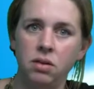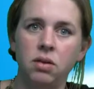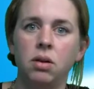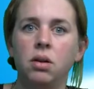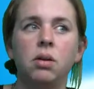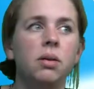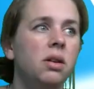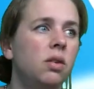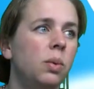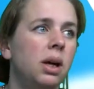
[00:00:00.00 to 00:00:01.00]
So all
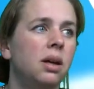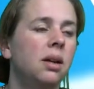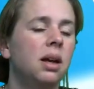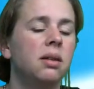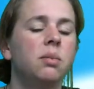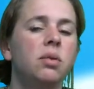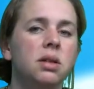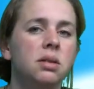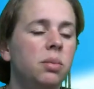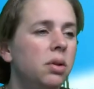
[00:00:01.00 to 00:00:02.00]
this way, that's a
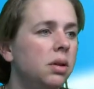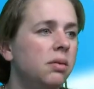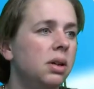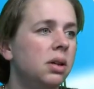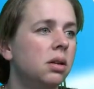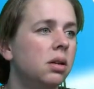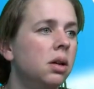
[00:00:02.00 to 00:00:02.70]
present perfect.